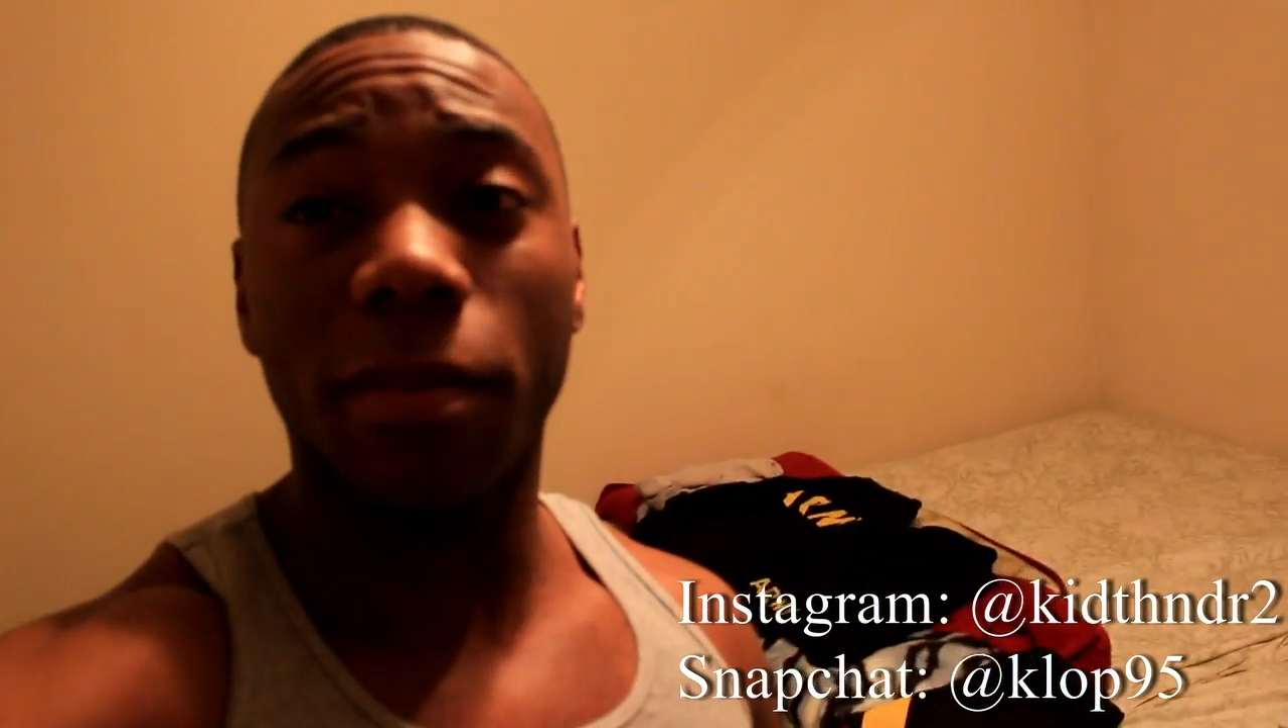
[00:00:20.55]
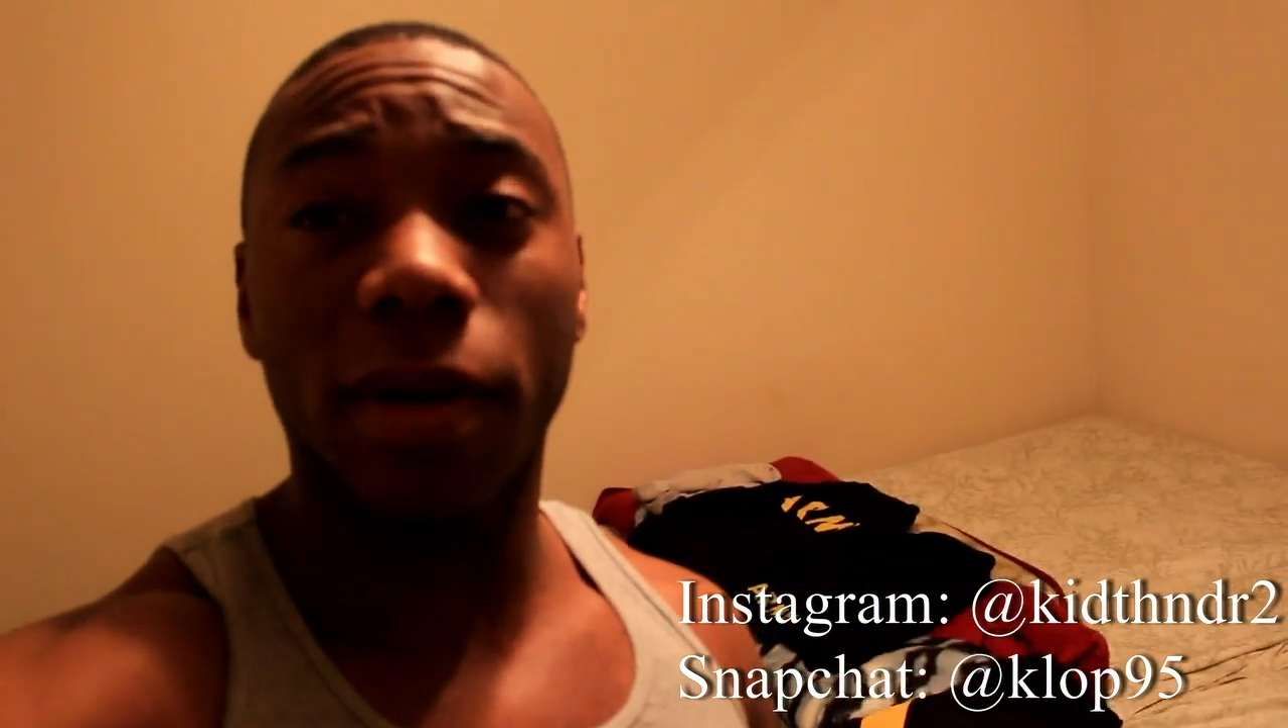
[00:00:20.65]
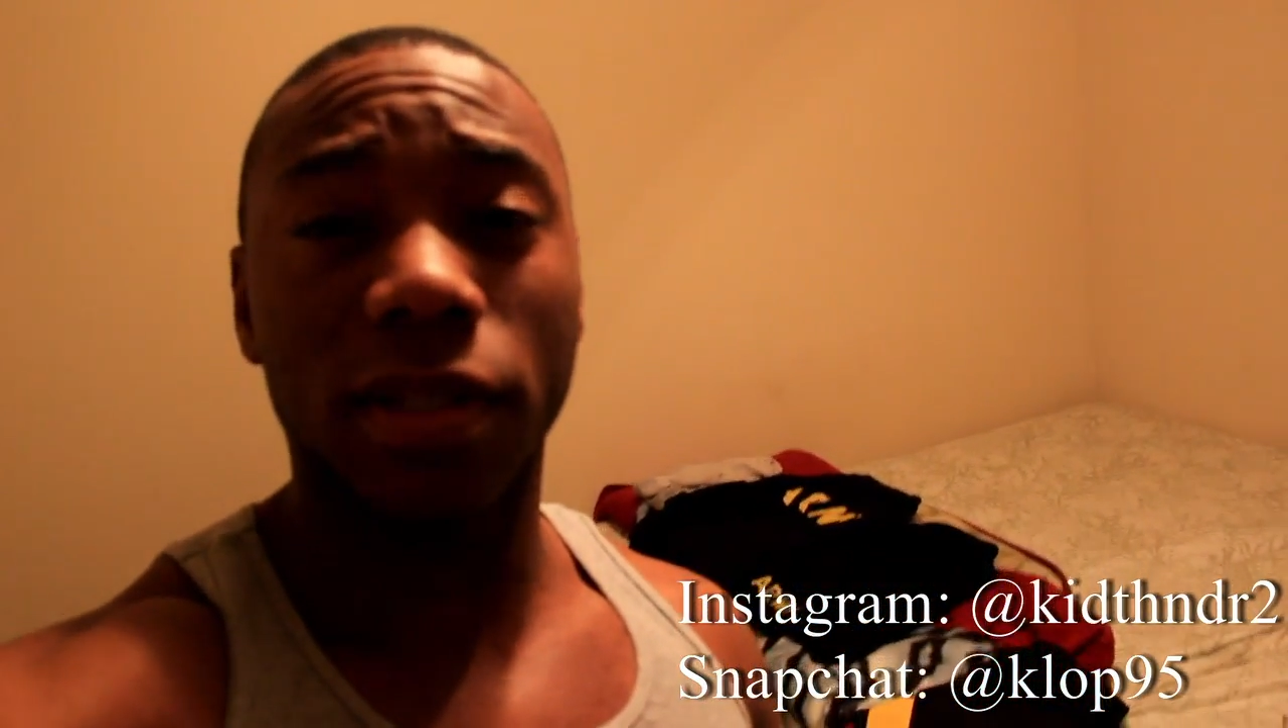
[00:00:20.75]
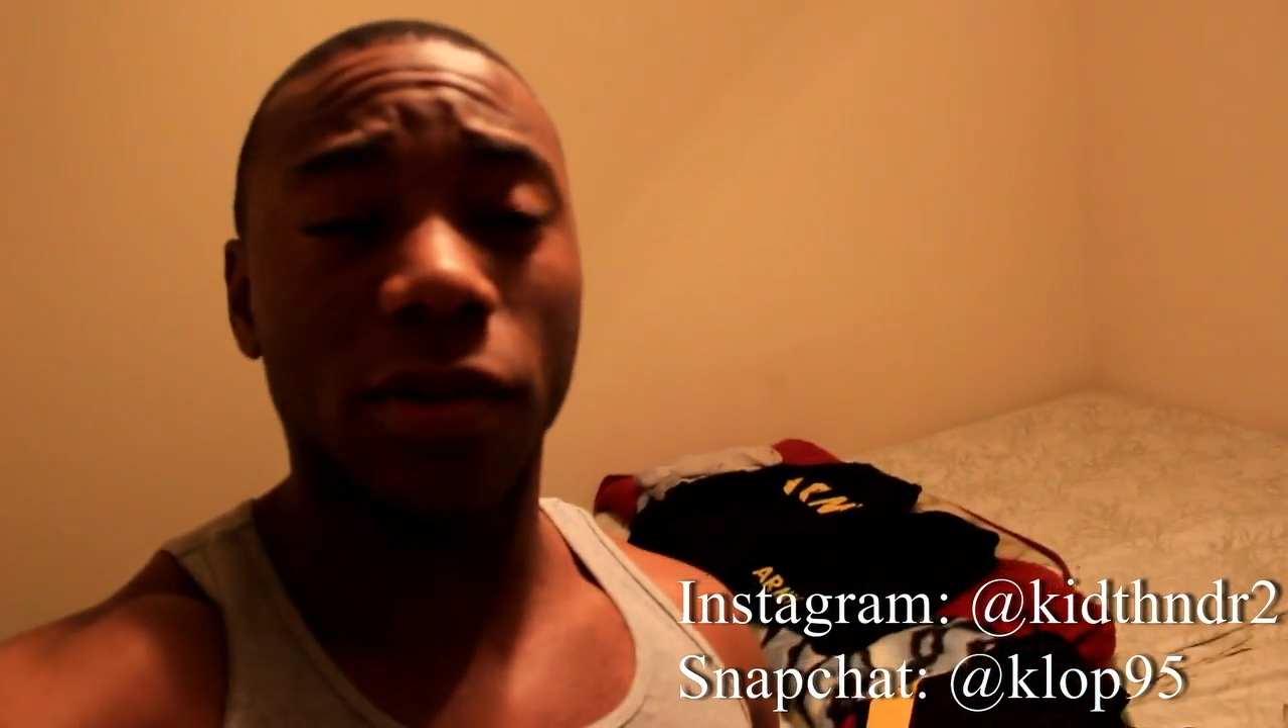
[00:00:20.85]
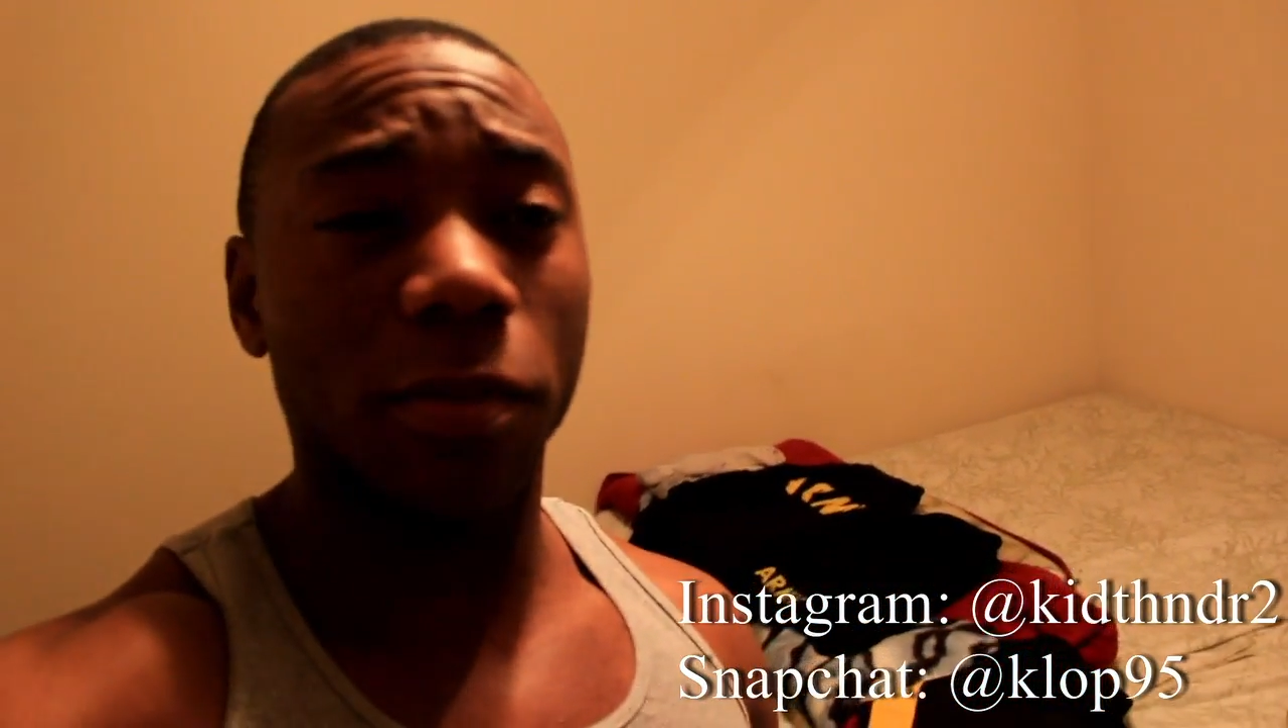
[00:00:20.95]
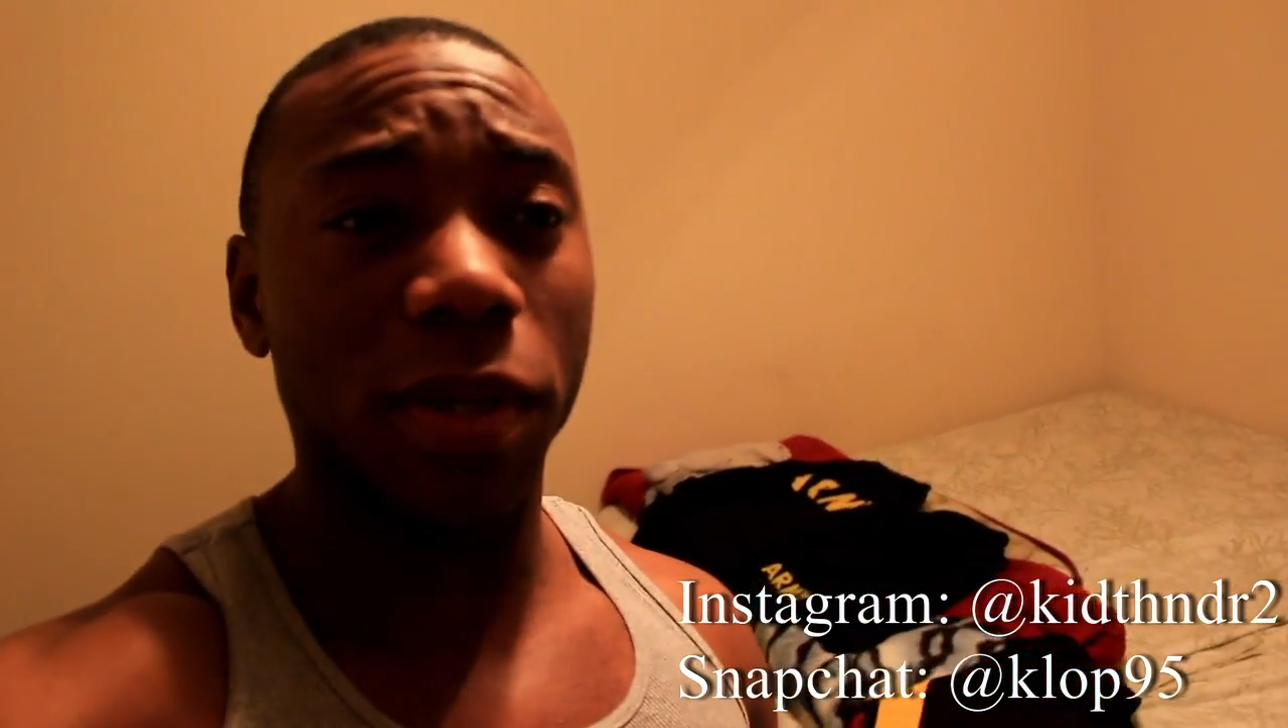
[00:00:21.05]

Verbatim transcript: about to go to